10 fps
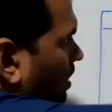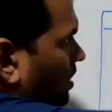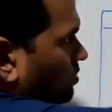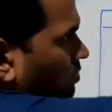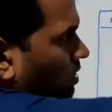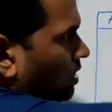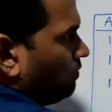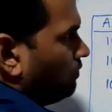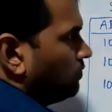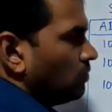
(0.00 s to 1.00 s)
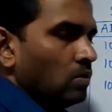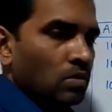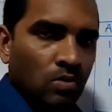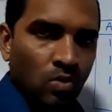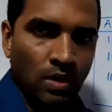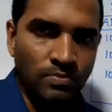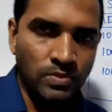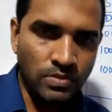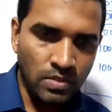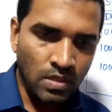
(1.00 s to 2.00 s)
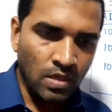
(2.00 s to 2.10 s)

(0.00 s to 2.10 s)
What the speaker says: and you have 4 columns.